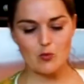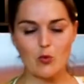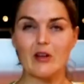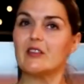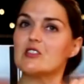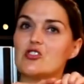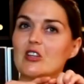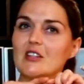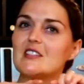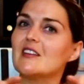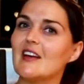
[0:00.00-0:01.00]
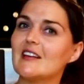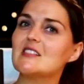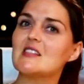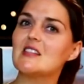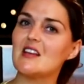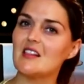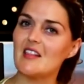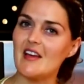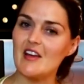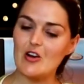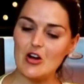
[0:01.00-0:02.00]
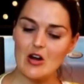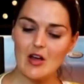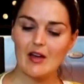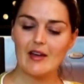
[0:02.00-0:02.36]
once she gets a nice thick layer